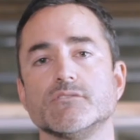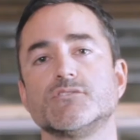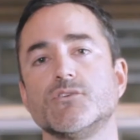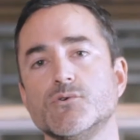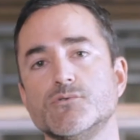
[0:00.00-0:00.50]
a
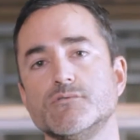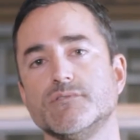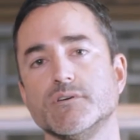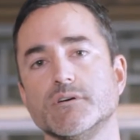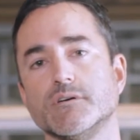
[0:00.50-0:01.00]
stove,
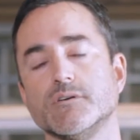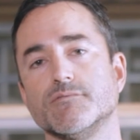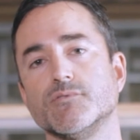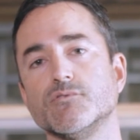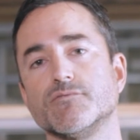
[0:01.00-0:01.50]
a
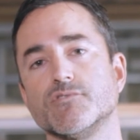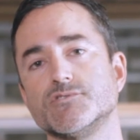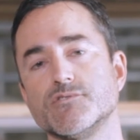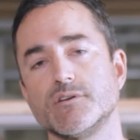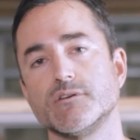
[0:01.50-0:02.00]
full
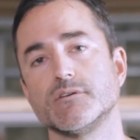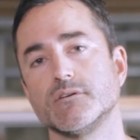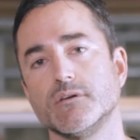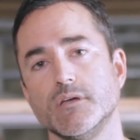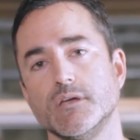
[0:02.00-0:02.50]
refrigerator,
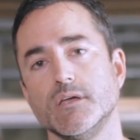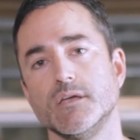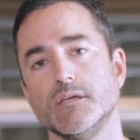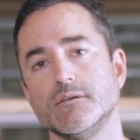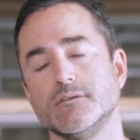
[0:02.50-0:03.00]

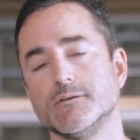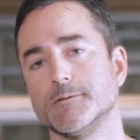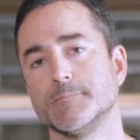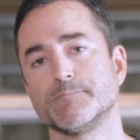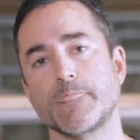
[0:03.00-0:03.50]
and
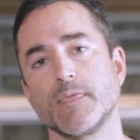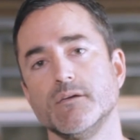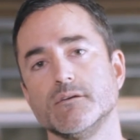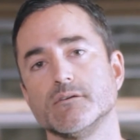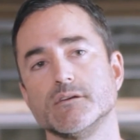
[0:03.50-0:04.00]

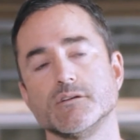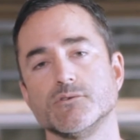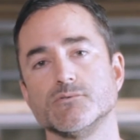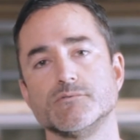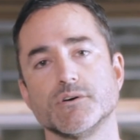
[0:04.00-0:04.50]
going to
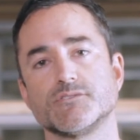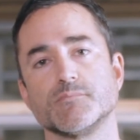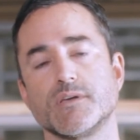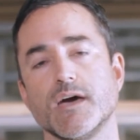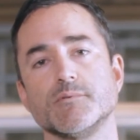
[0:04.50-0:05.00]
include custom
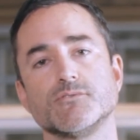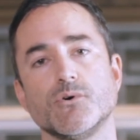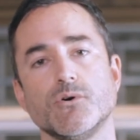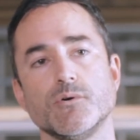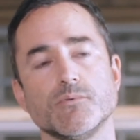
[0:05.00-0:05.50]
cabinets,
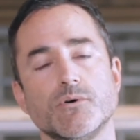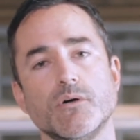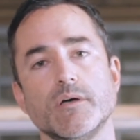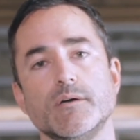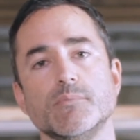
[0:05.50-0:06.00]
all
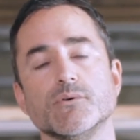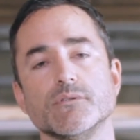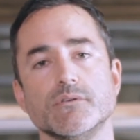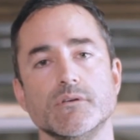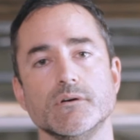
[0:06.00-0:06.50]
hand-built,
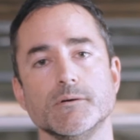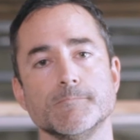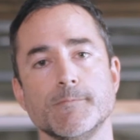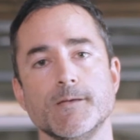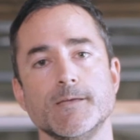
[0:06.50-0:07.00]

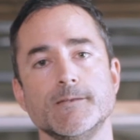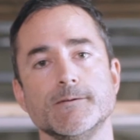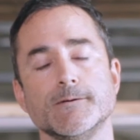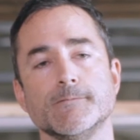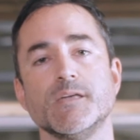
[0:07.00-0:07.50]
and
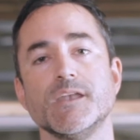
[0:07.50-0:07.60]
an